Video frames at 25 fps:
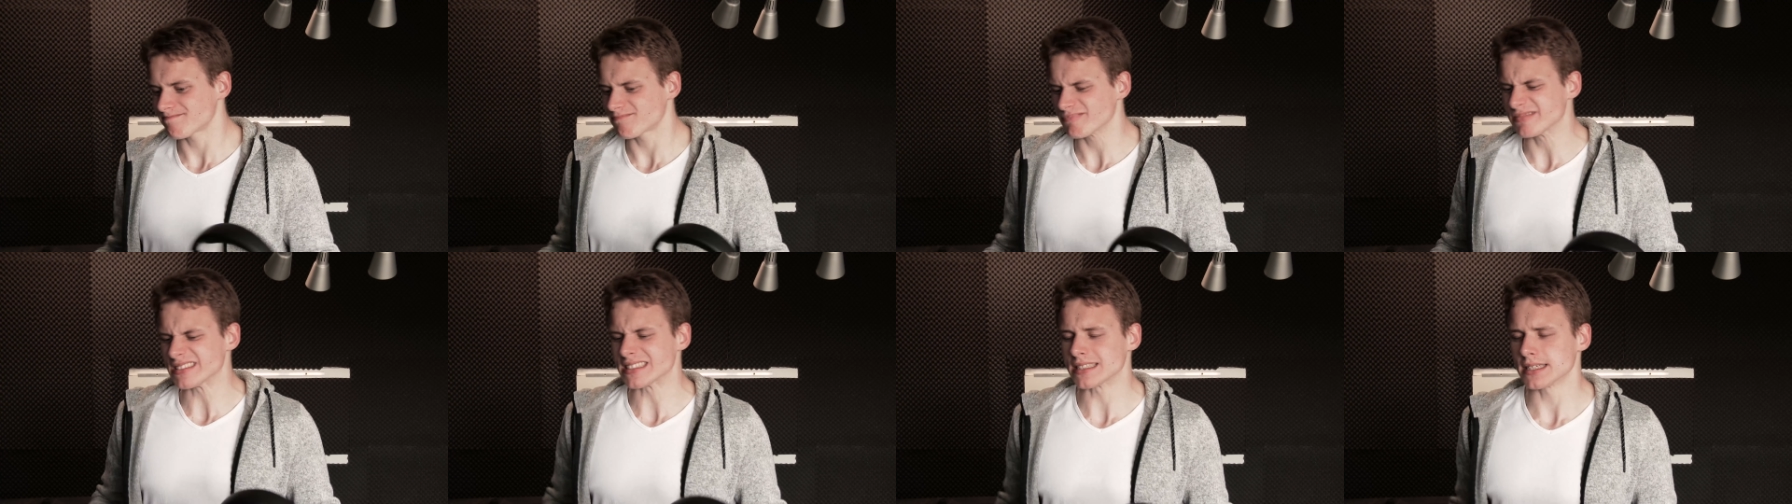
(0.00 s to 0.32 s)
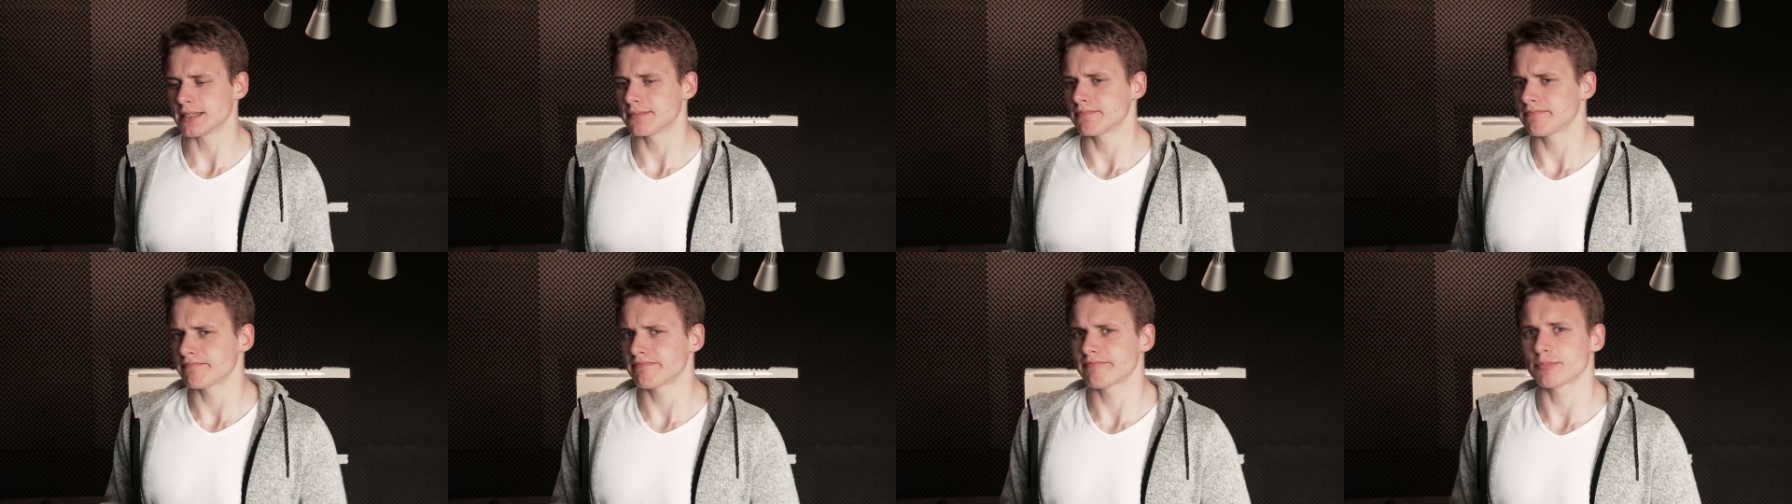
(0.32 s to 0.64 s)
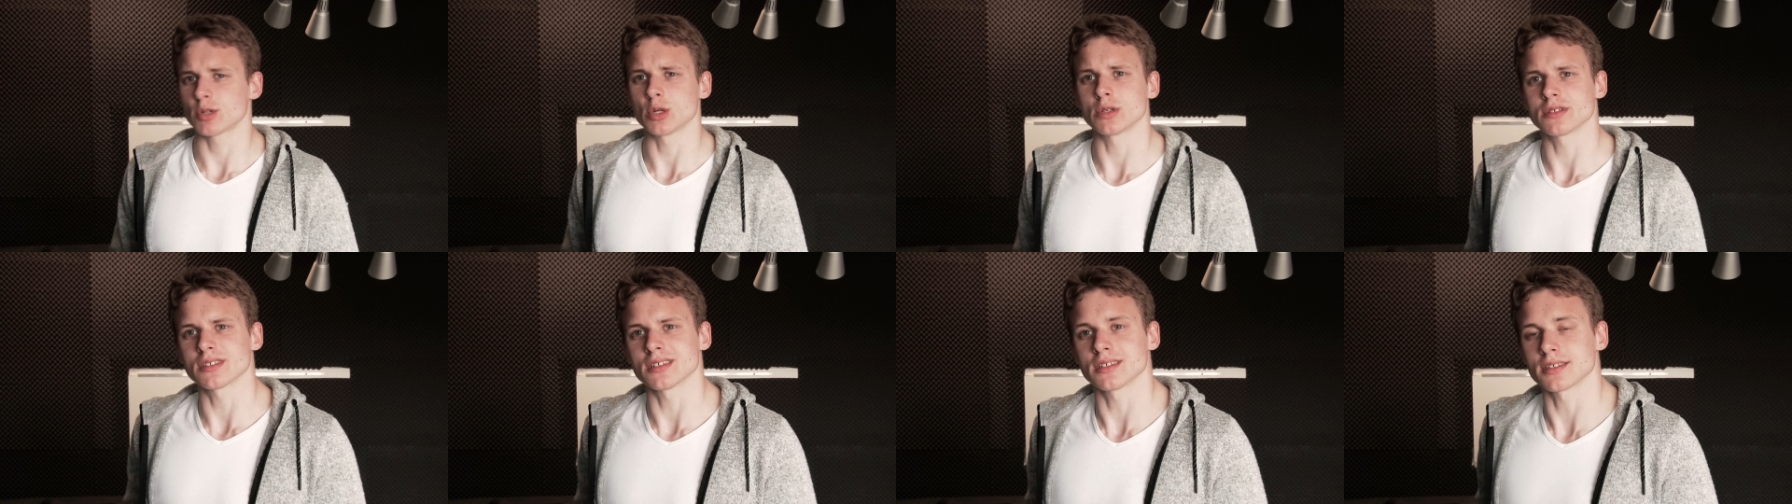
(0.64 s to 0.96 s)
pretty
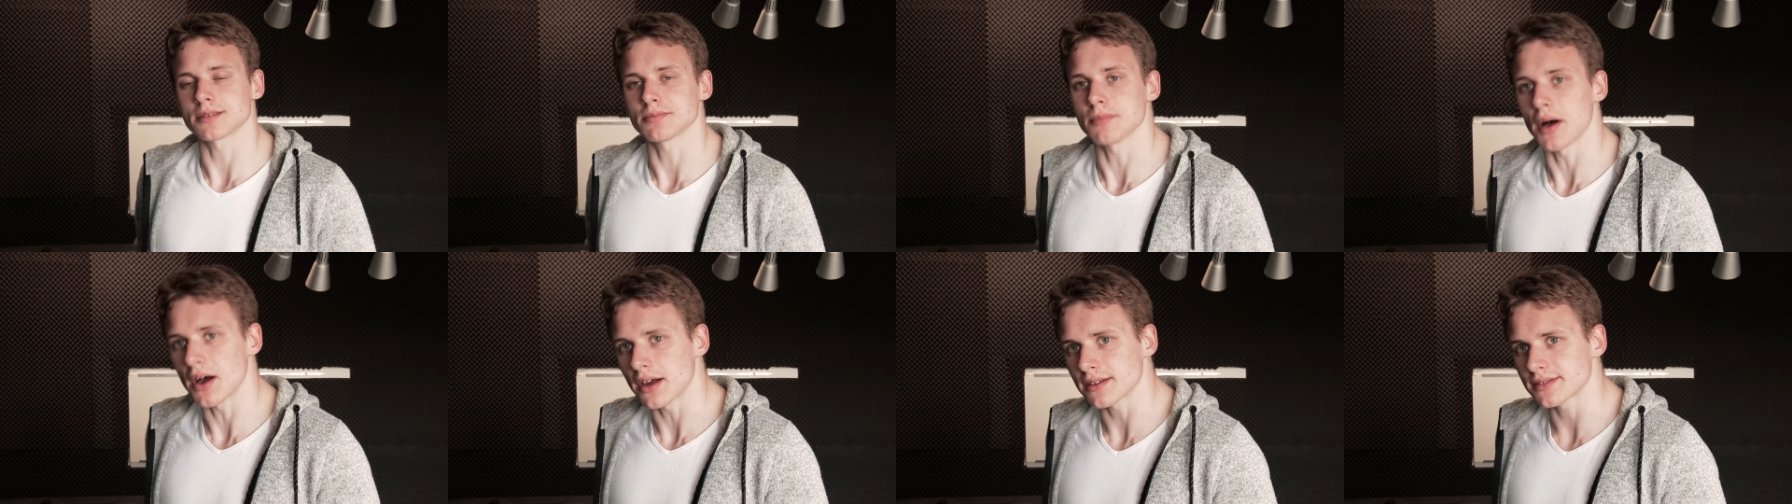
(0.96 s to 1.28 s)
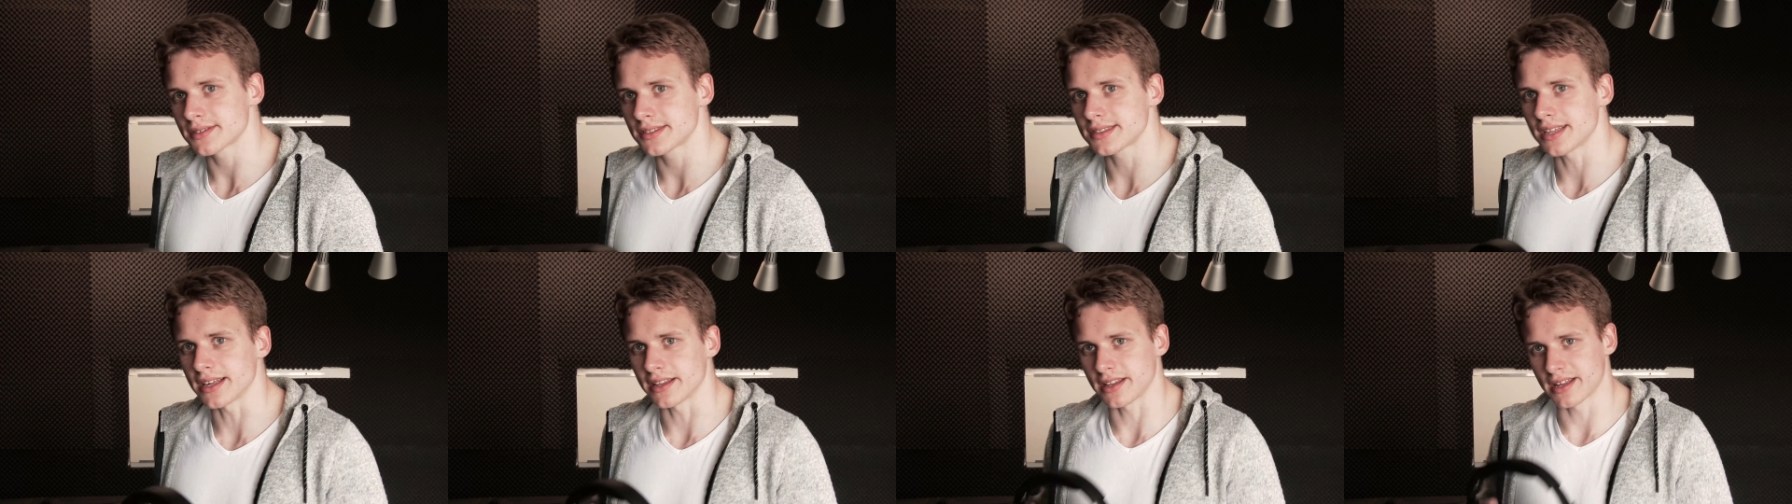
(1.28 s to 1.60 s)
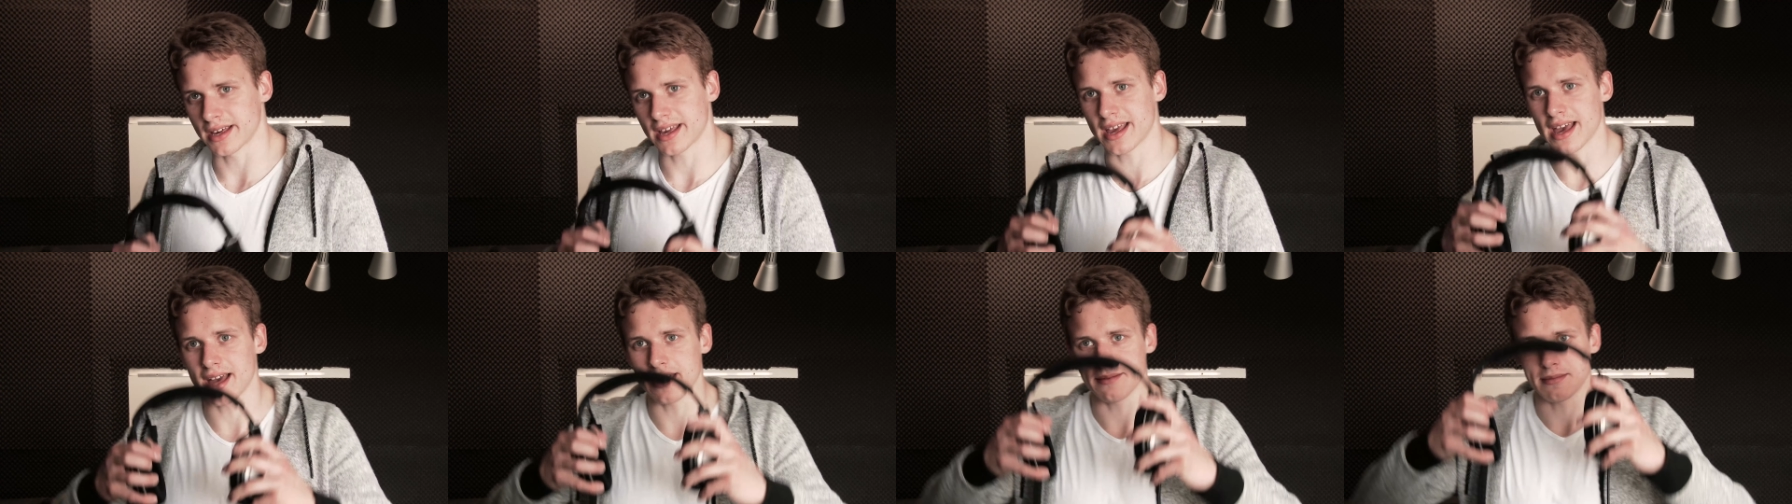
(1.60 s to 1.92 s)
useless mods that
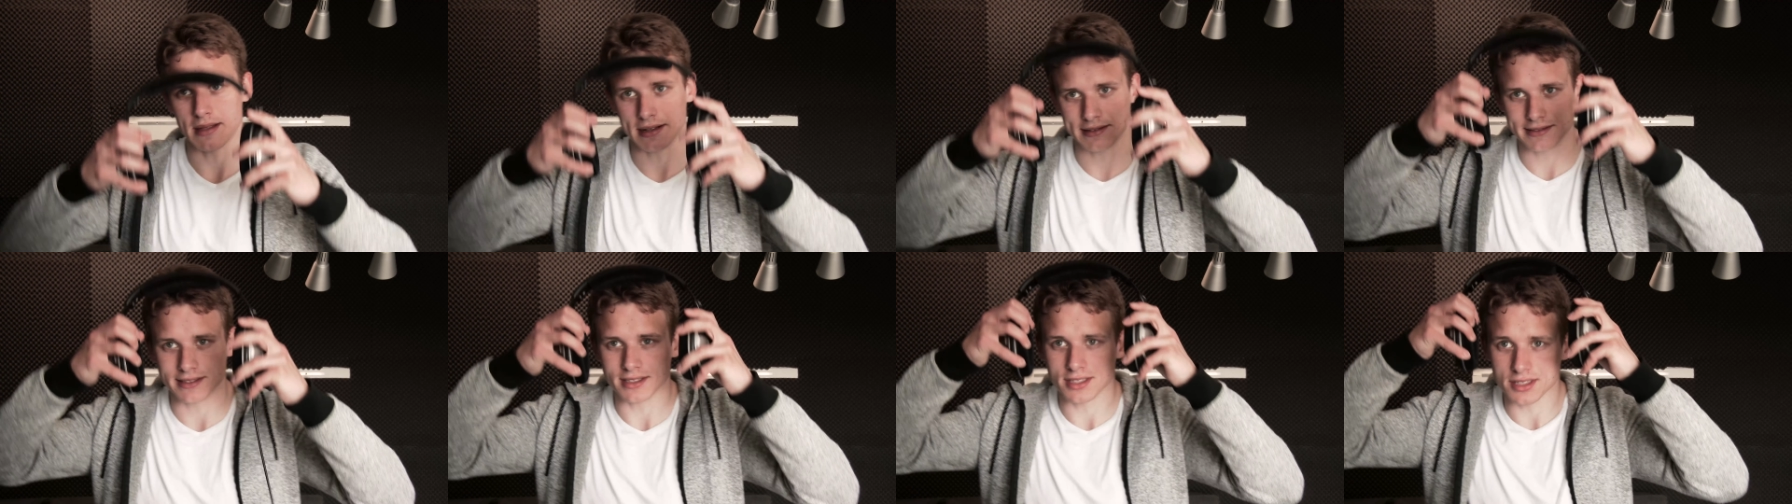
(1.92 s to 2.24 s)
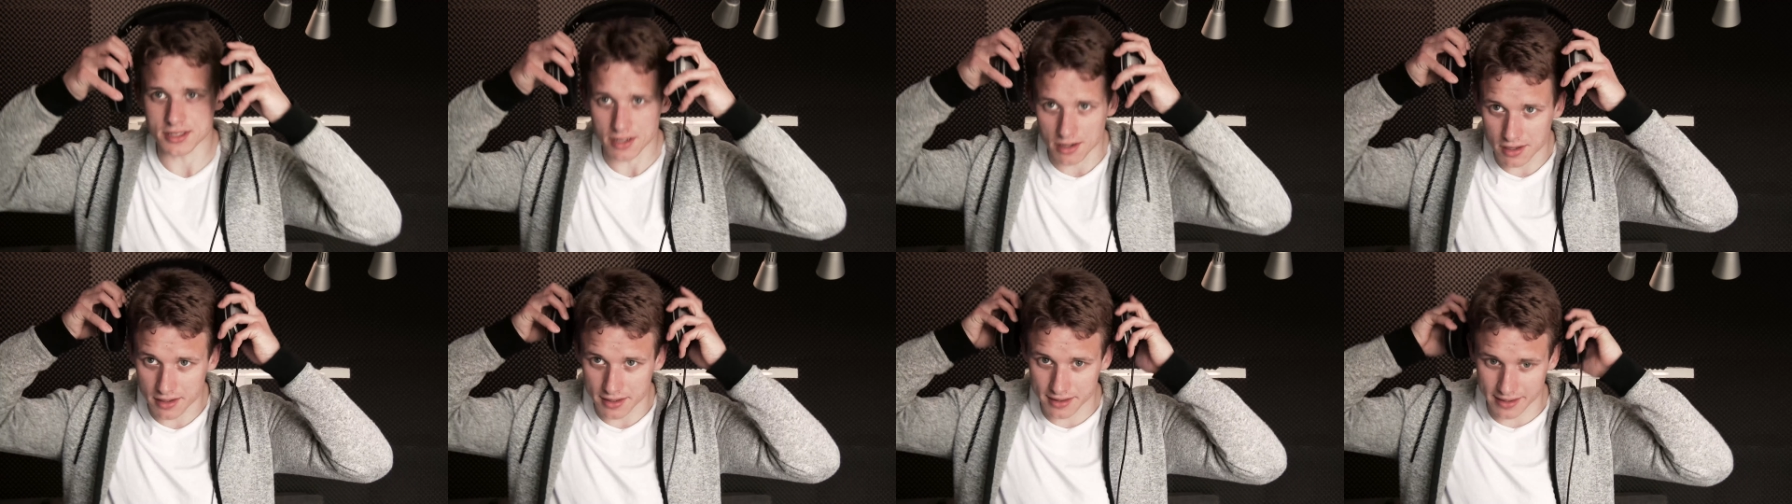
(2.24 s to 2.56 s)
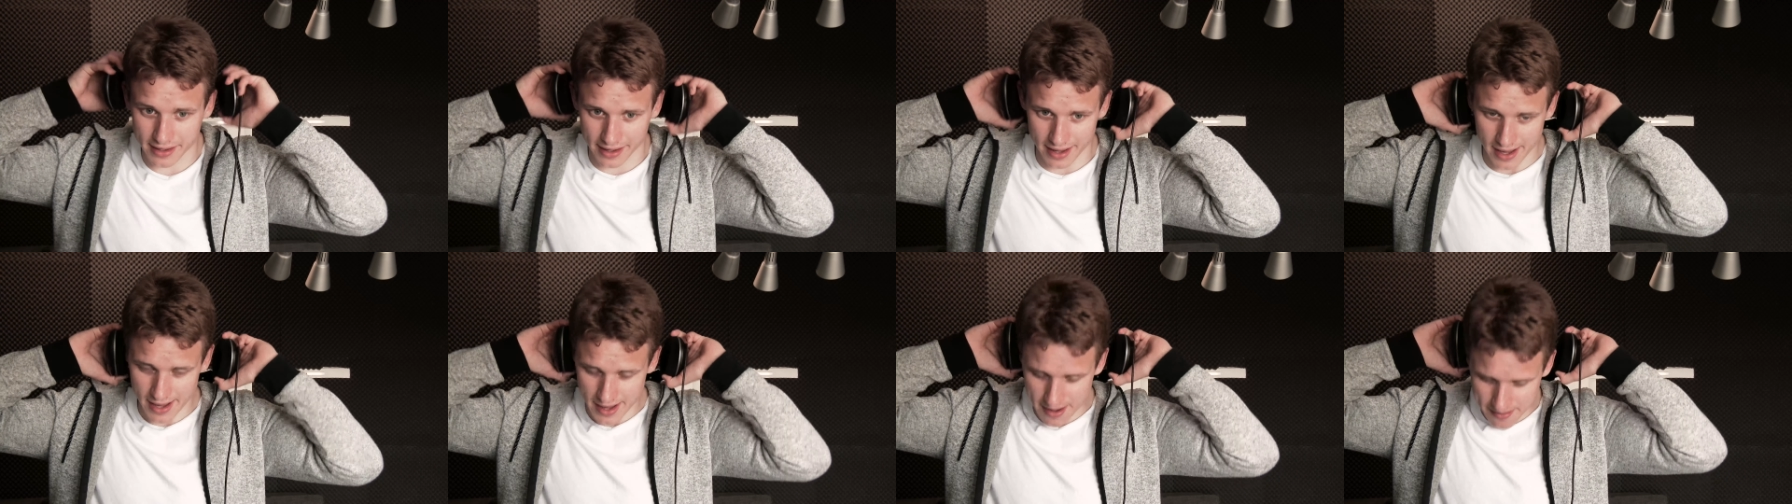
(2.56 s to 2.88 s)
you get at the start of
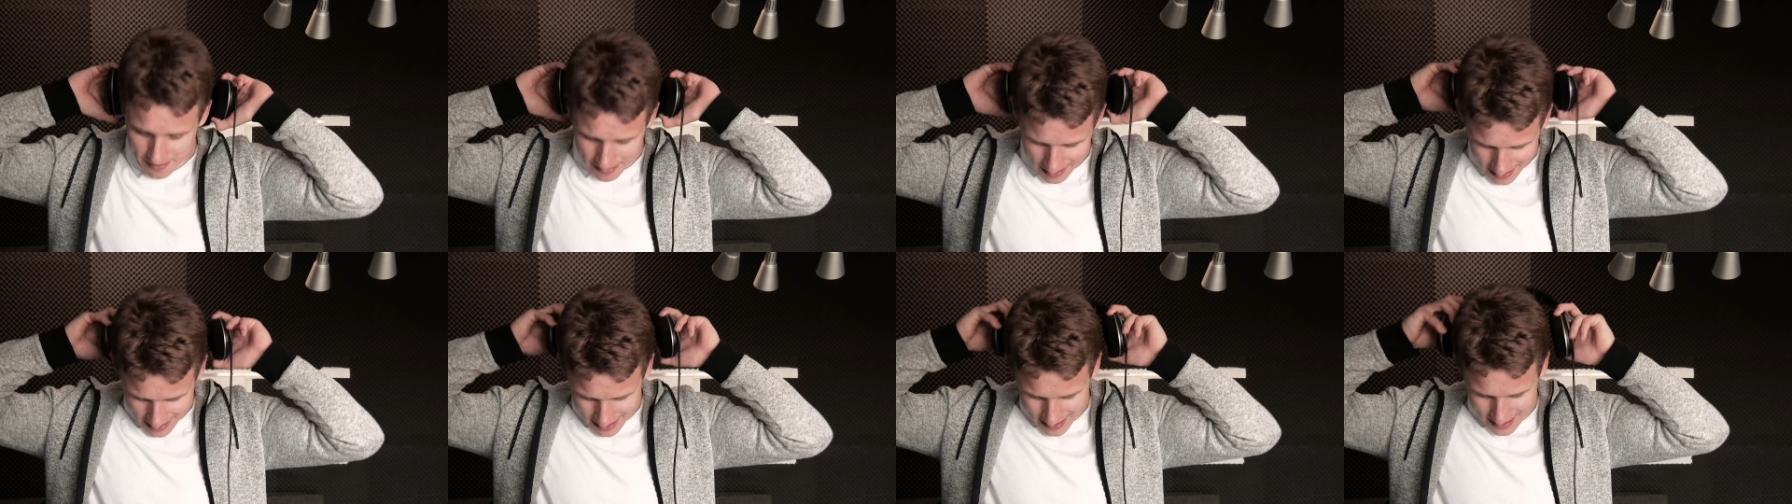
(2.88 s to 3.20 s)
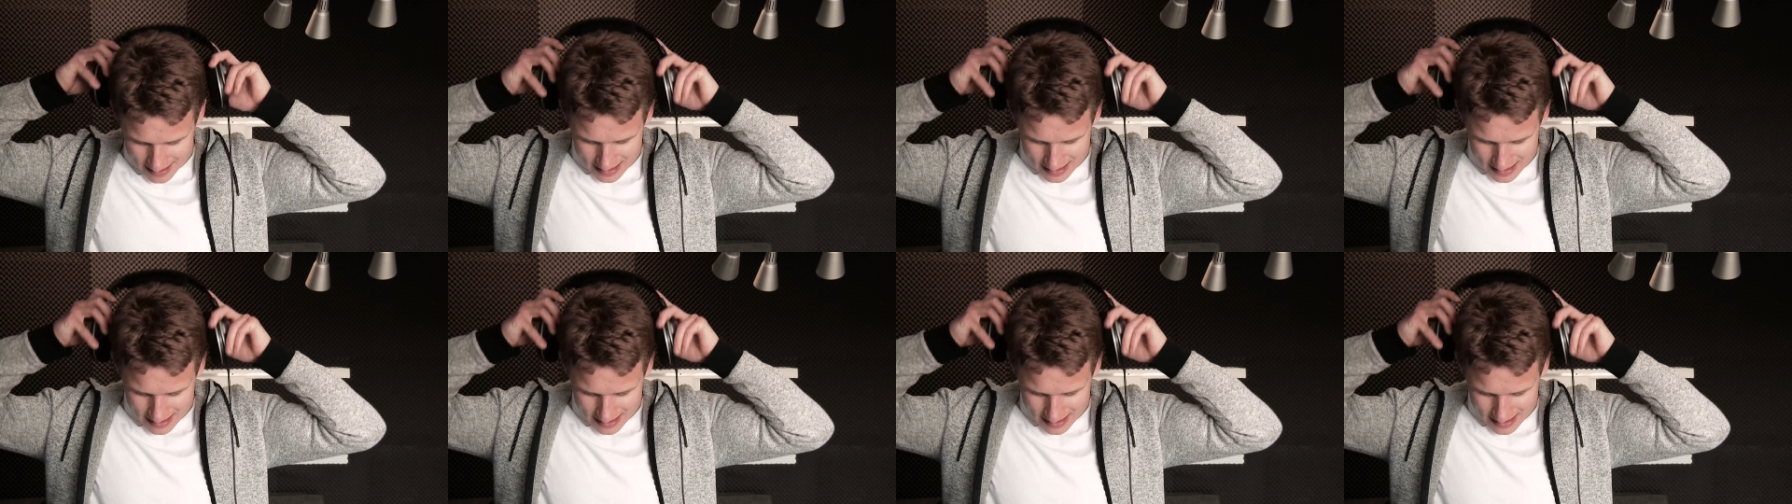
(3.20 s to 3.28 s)
the game,